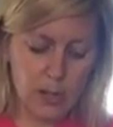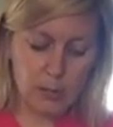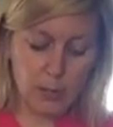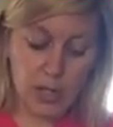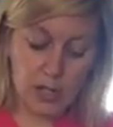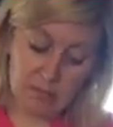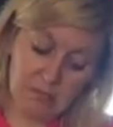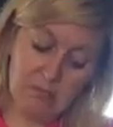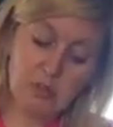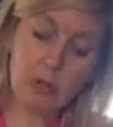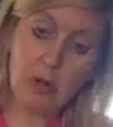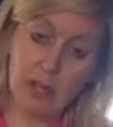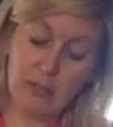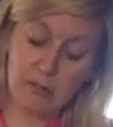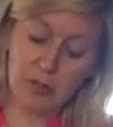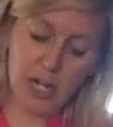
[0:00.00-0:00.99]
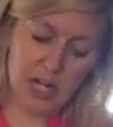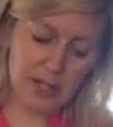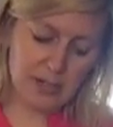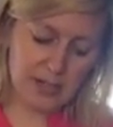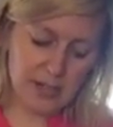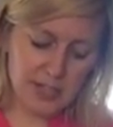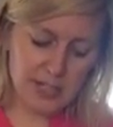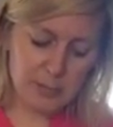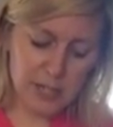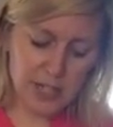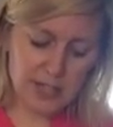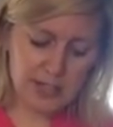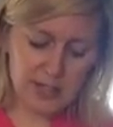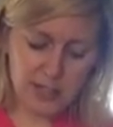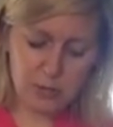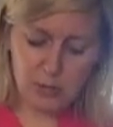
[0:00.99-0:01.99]
but great for cutting things because
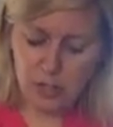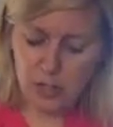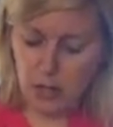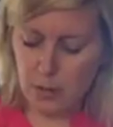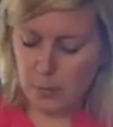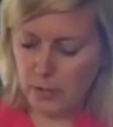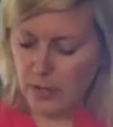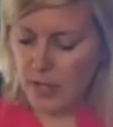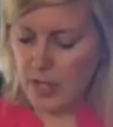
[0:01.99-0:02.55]
it's so sharp.